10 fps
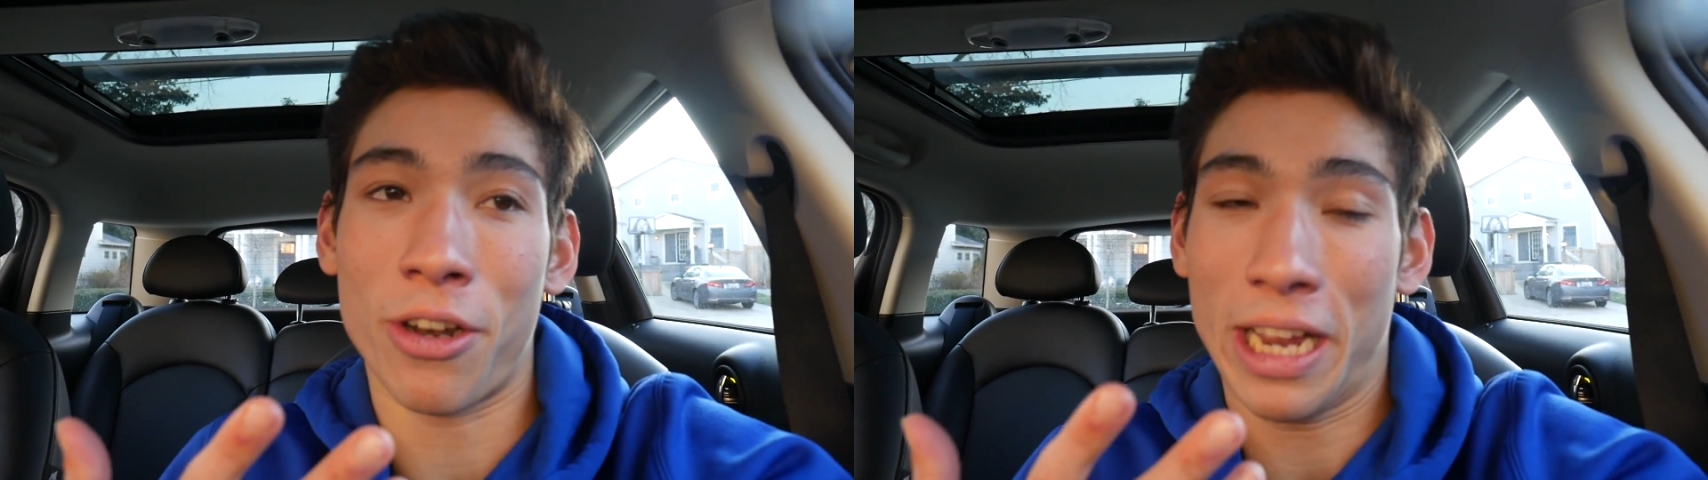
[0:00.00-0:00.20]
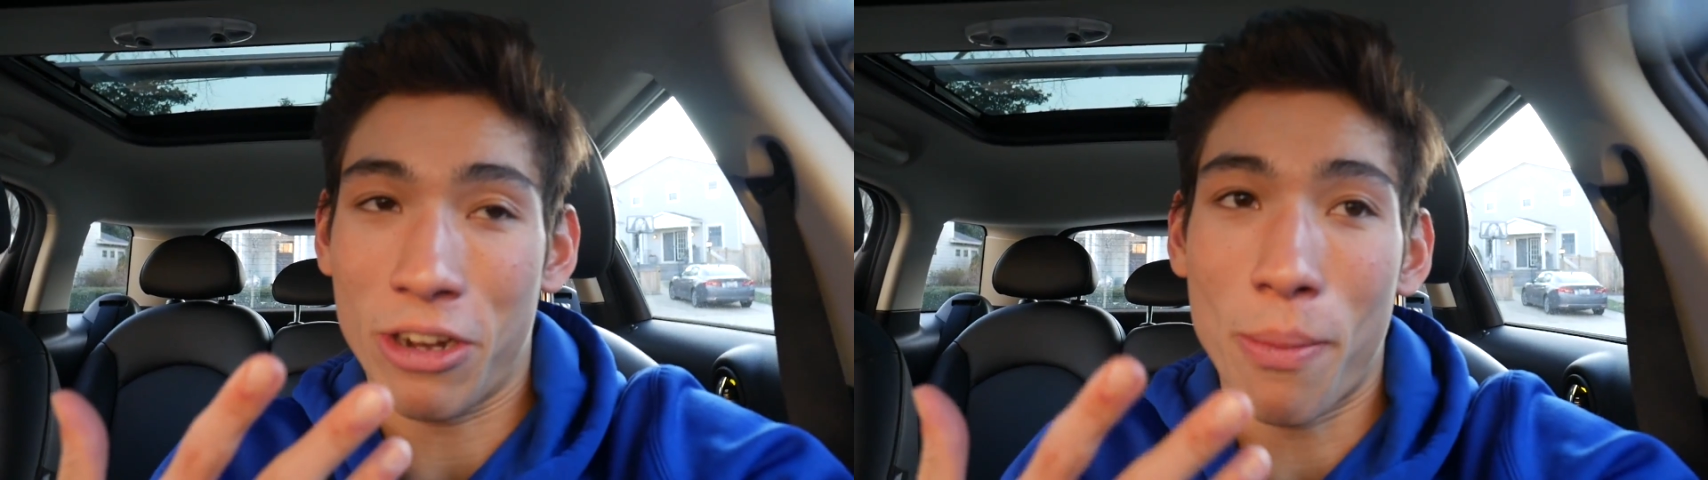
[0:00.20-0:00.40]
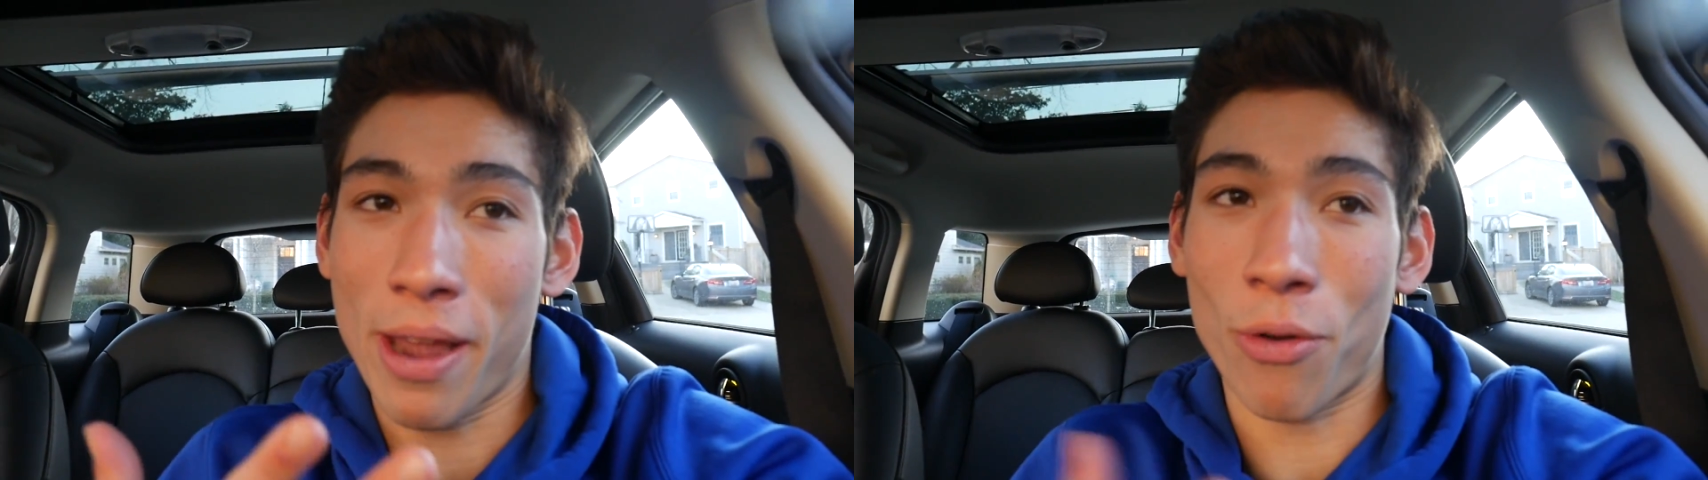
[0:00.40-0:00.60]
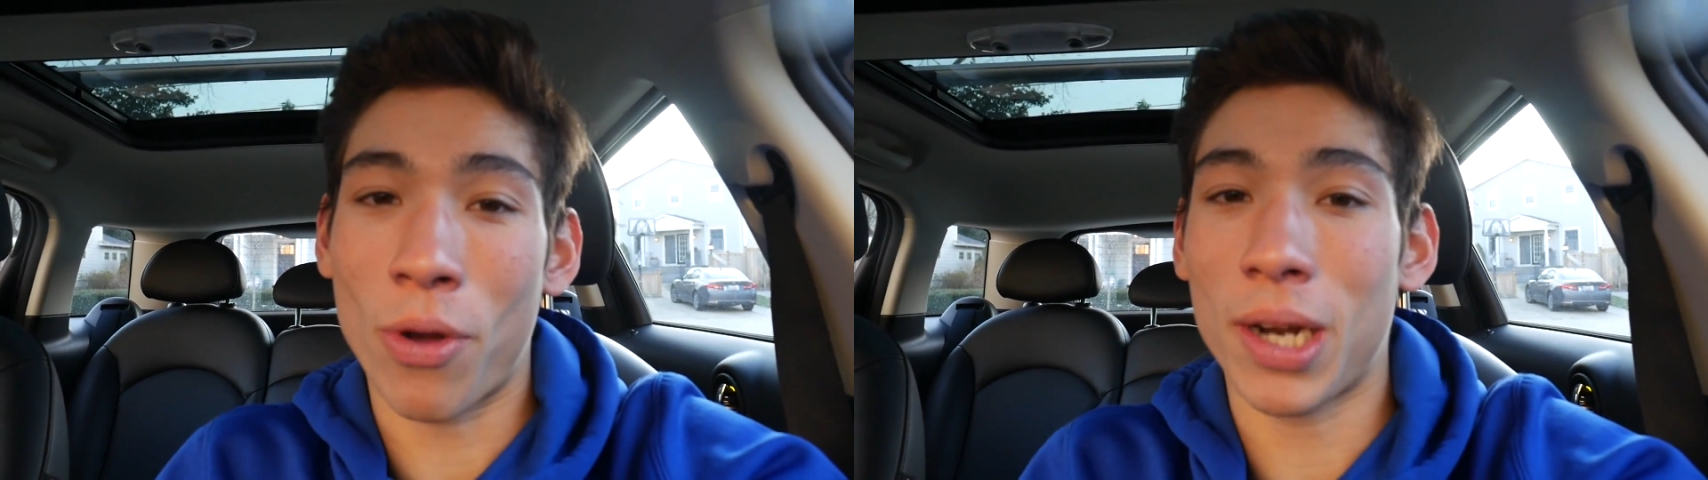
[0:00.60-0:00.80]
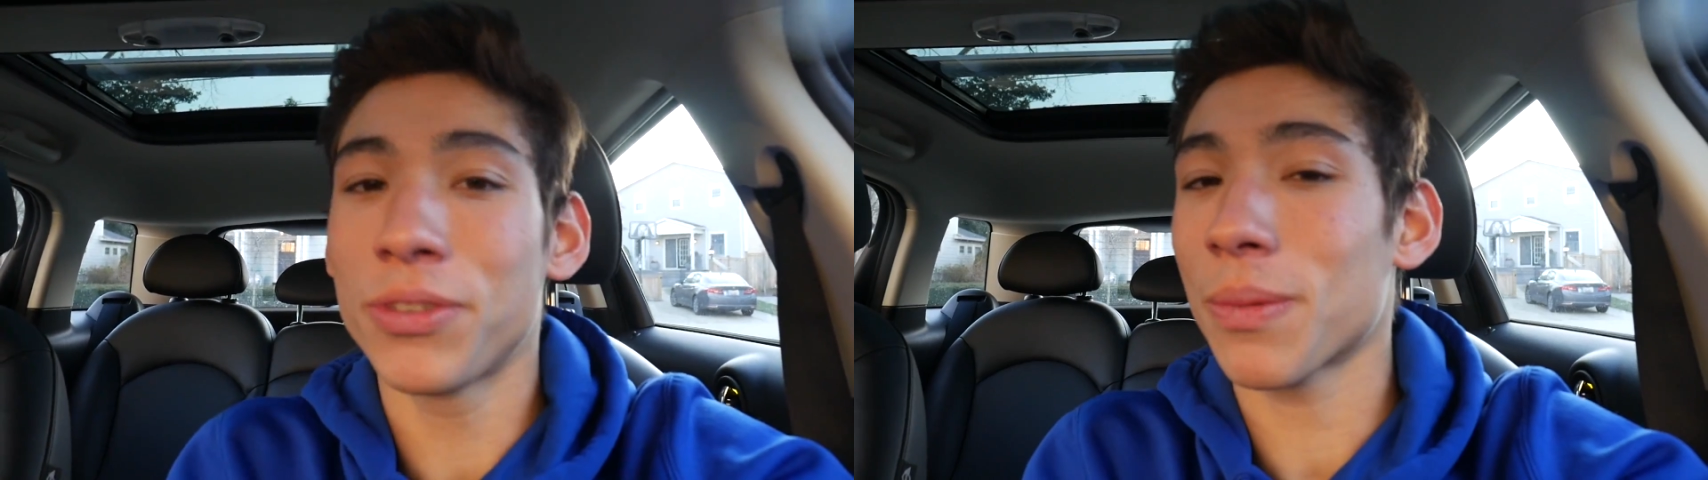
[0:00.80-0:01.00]
And like no matter
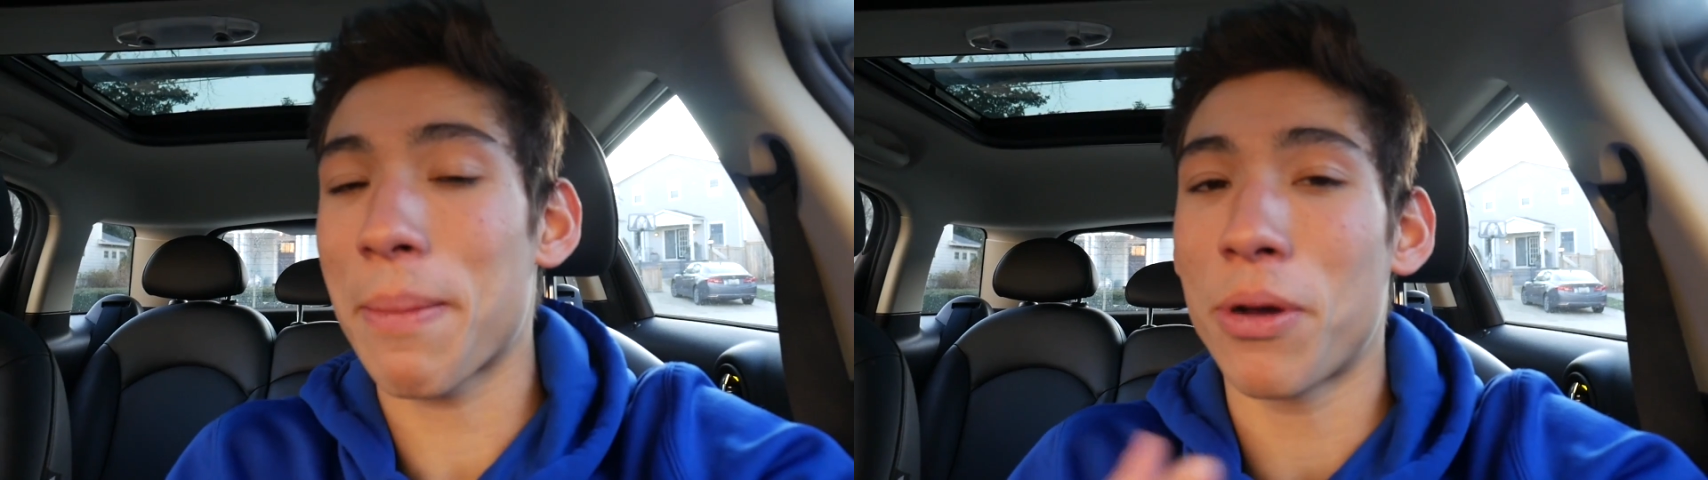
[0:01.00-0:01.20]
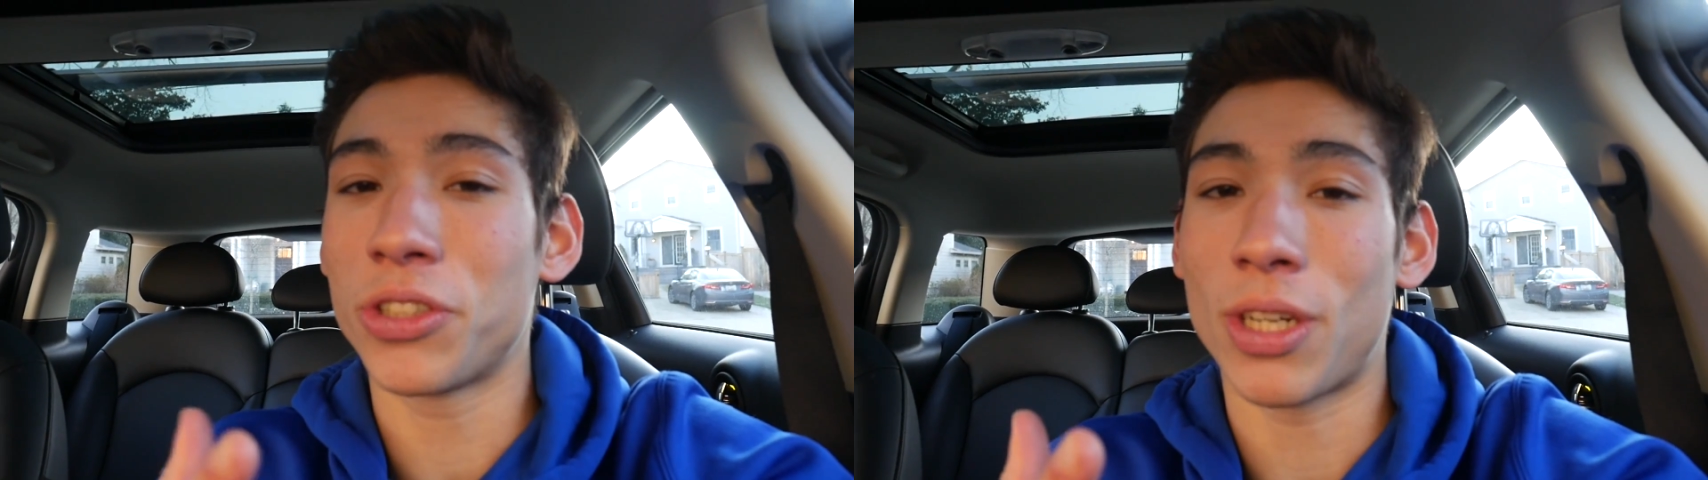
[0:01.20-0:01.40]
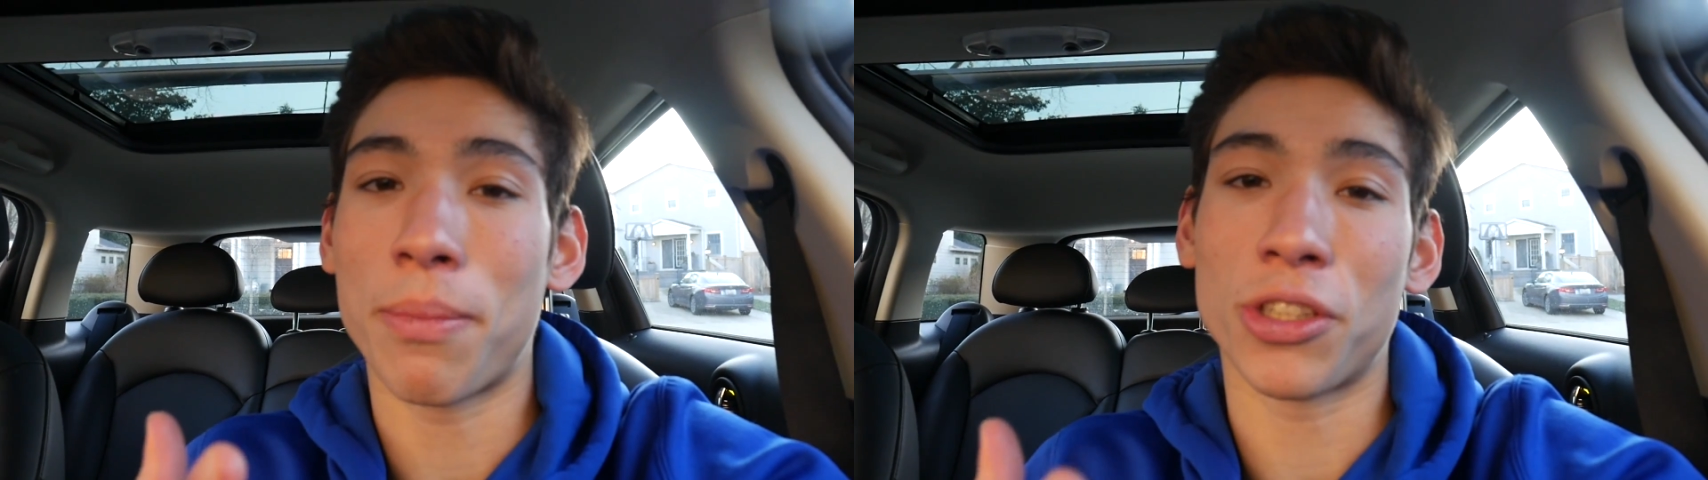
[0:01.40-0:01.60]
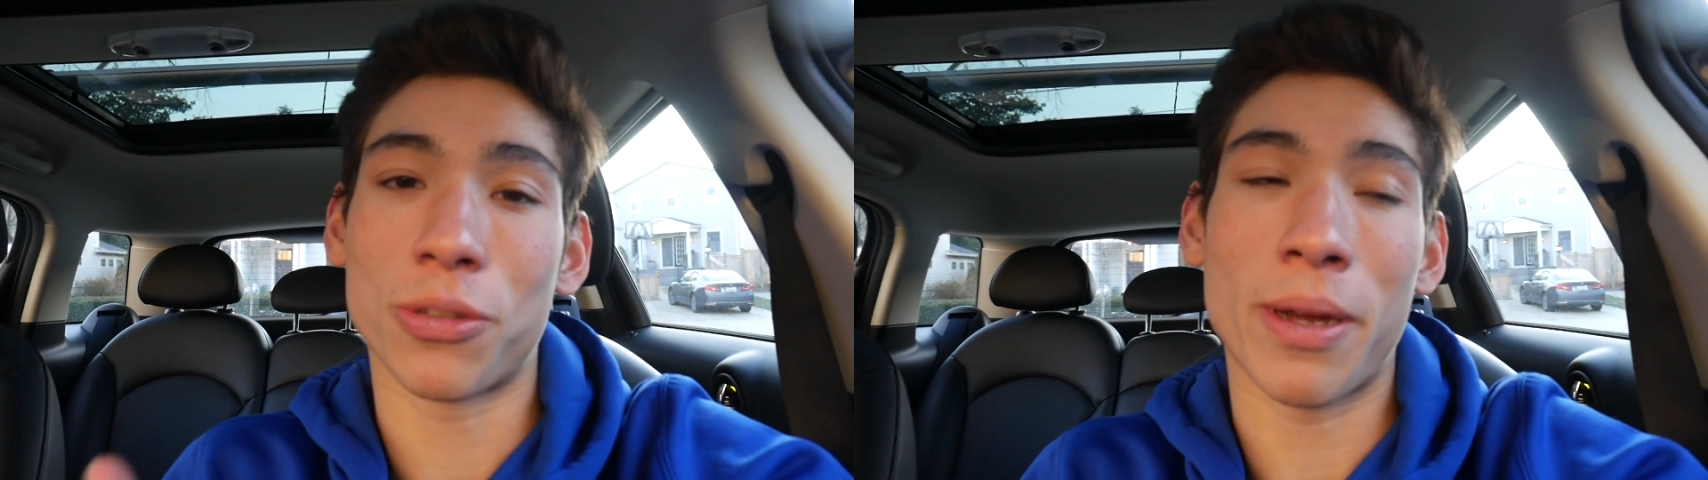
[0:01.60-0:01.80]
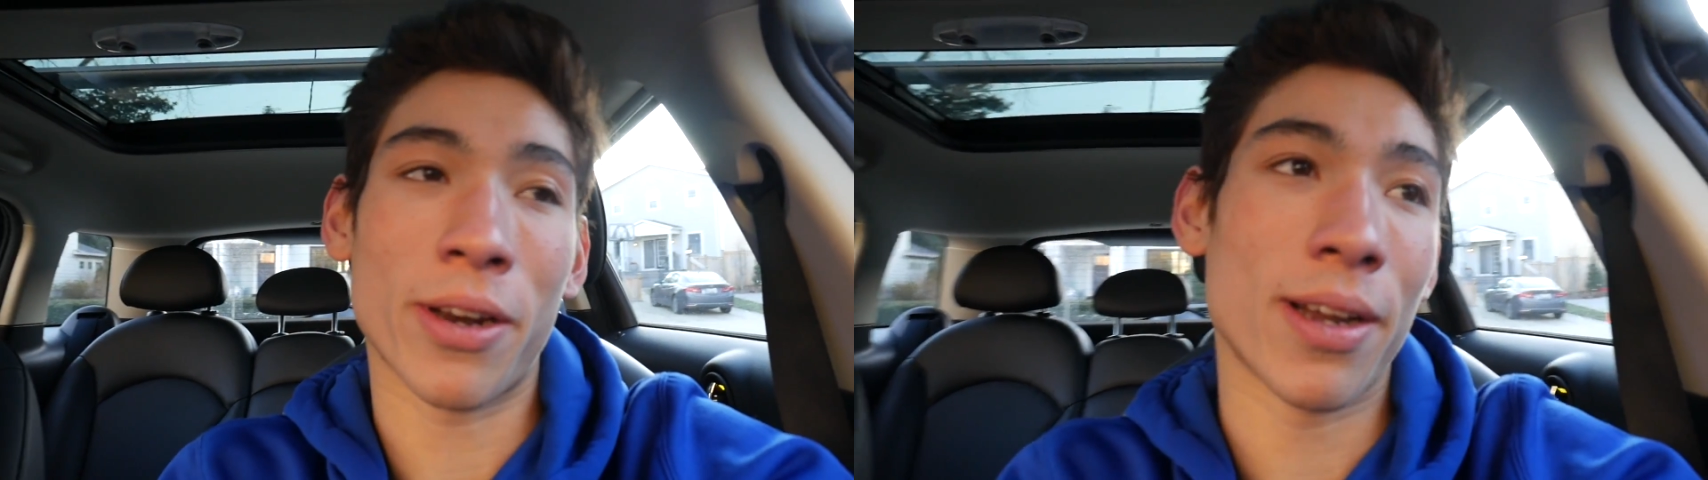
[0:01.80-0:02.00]
what, I'm still gonna be posting a bunch about